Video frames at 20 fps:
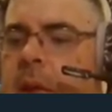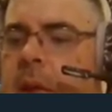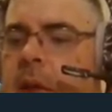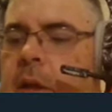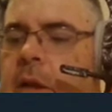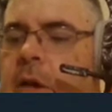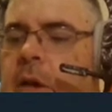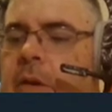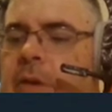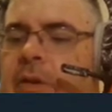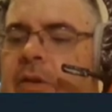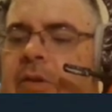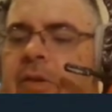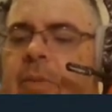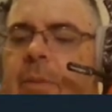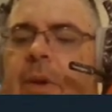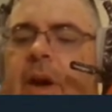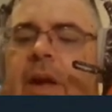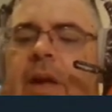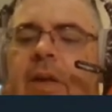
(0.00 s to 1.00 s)
Adara's
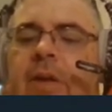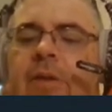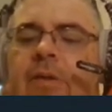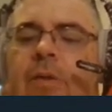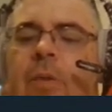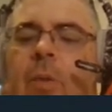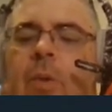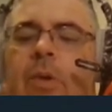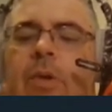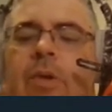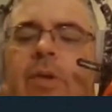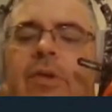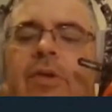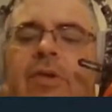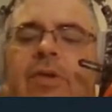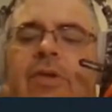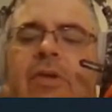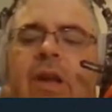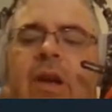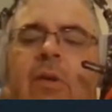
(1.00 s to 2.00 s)
smiles were a
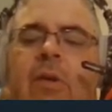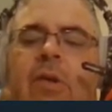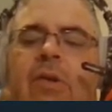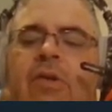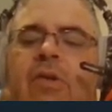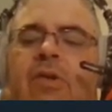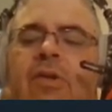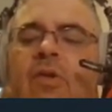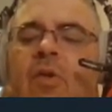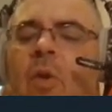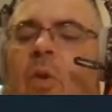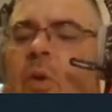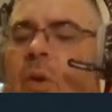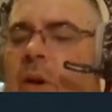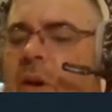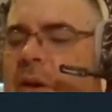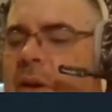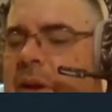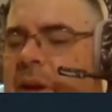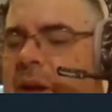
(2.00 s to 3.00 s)
secret
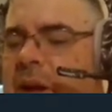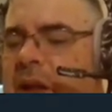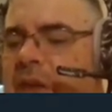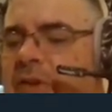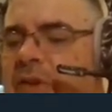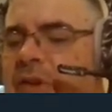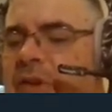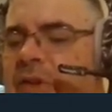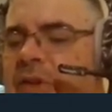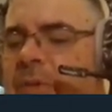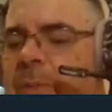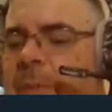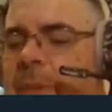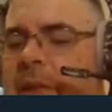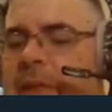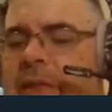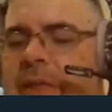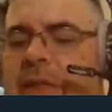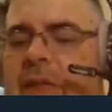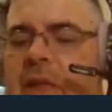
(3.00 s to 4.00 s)
store, and she
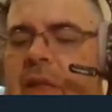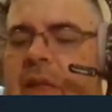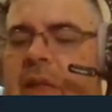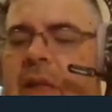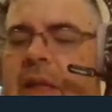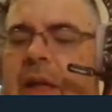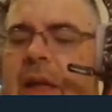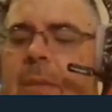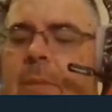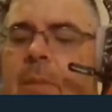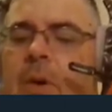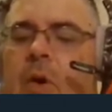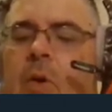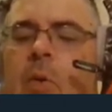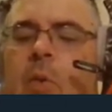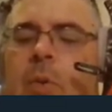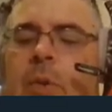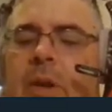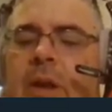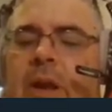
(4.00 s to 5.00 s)
spent them
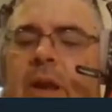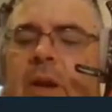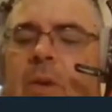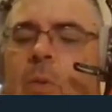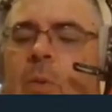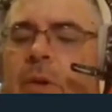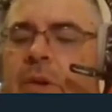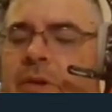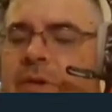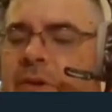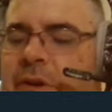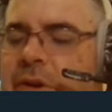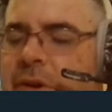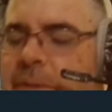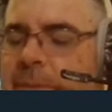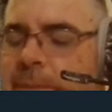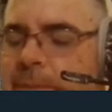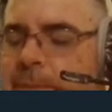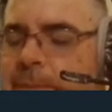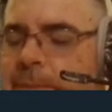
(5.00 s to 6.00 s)
only in
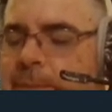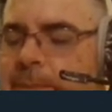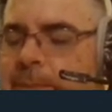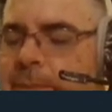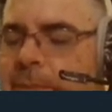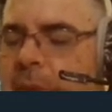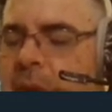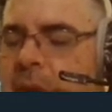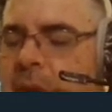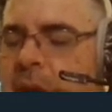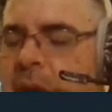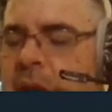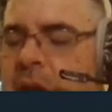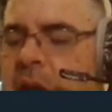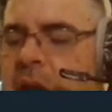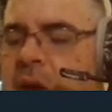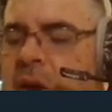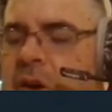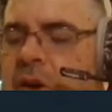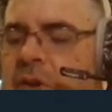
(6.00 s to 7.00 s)
winter.
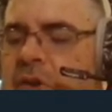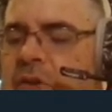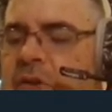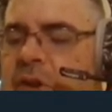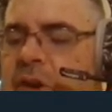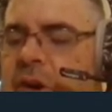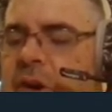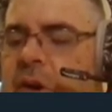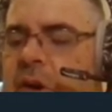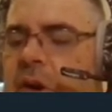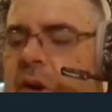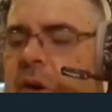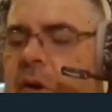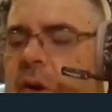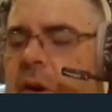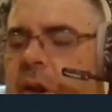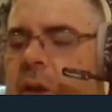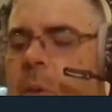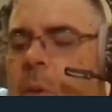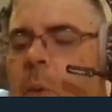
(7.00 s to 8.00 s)
She could
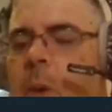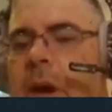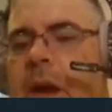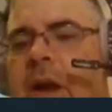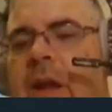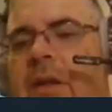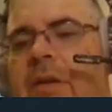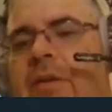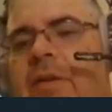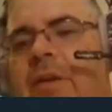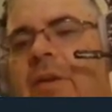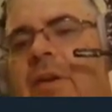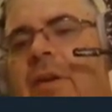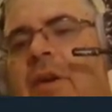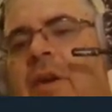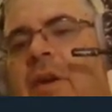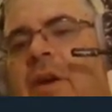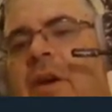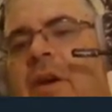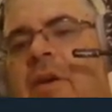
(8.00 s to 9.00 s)
hardly wait
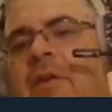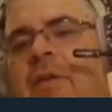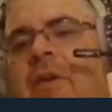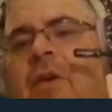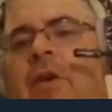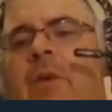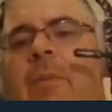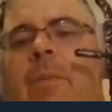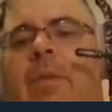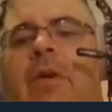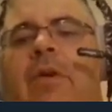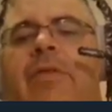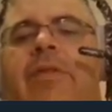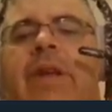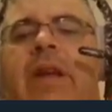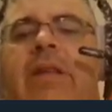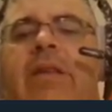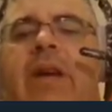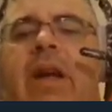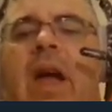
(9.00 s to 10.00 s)
for her
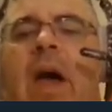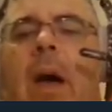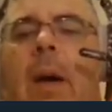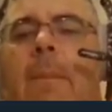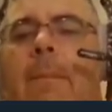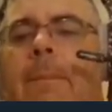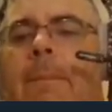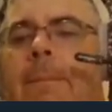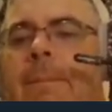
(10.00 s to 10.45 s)
birthday to come,